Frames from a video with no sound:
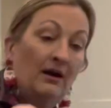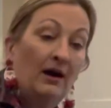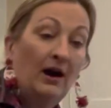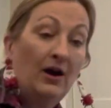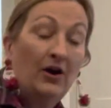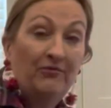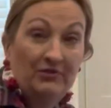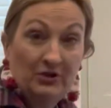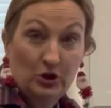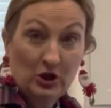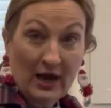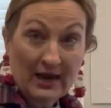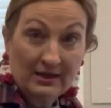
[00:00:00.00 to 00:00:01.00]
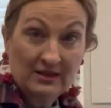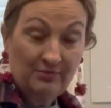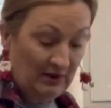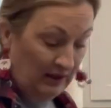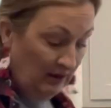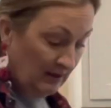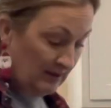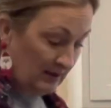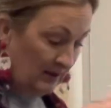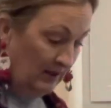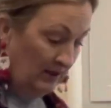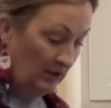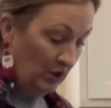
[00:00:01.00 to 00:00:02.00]
of Chex Mix.
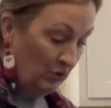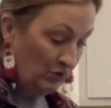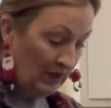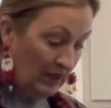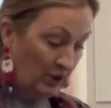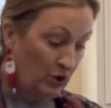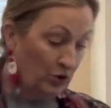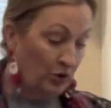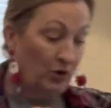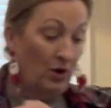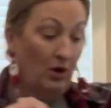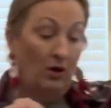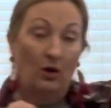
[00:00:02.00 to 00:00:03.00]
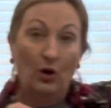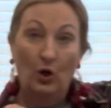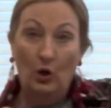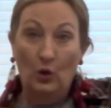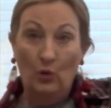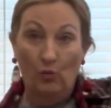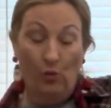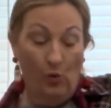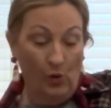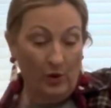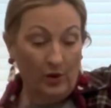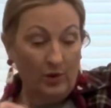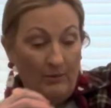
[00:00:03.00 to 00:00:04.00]
You take your
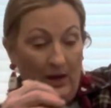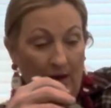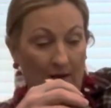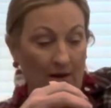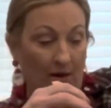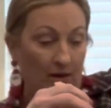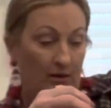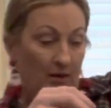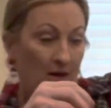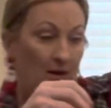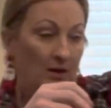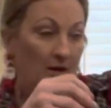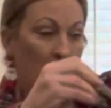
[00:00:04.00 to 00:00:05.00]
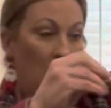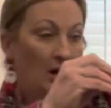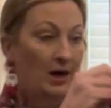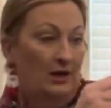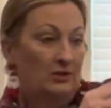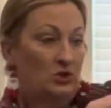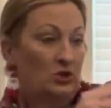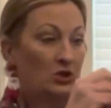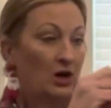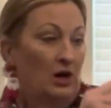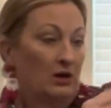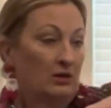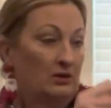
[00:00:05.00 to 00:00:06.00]
warm hot
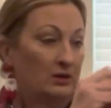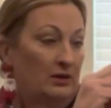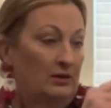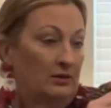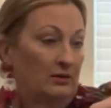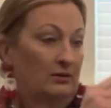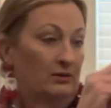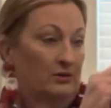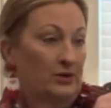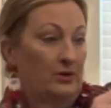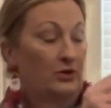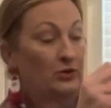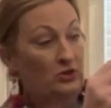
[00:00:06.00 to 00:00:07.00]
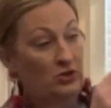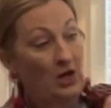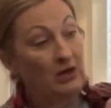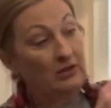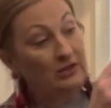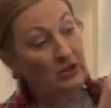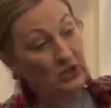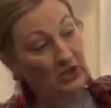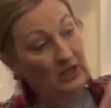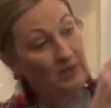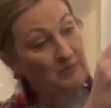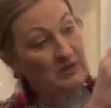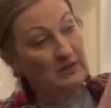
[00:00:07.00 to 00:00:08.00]
chocolate or your chocolate
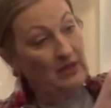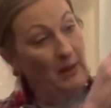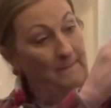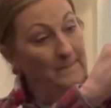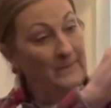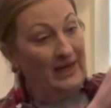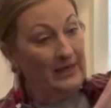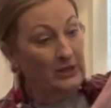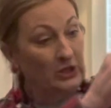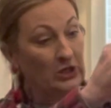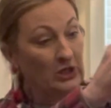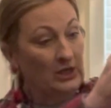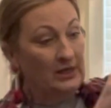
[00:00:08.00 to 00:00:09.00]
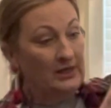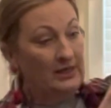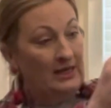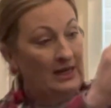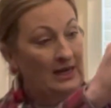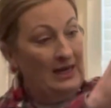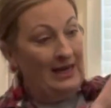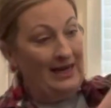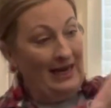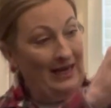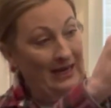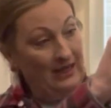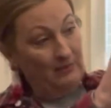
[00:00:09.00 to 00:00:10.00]
chips, butter,
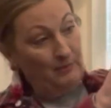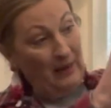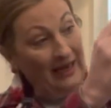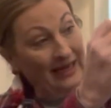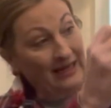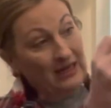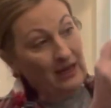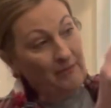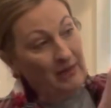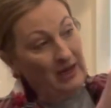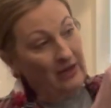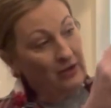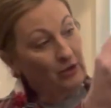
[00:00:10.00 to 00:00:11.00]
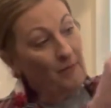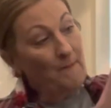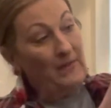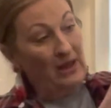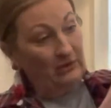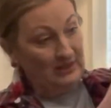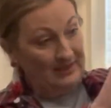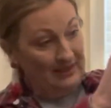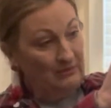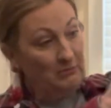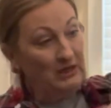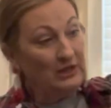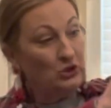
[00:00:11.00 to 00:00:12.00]
and peanut butter melted
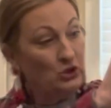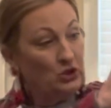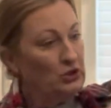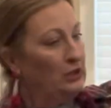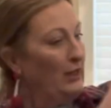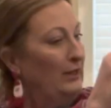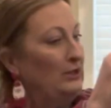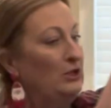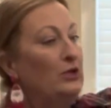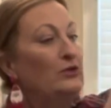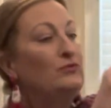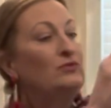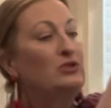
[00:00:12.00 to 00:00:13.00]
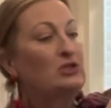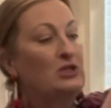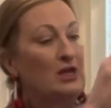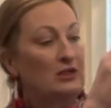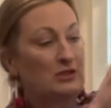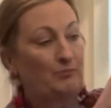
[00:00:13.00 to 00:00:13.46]
mixture, and you just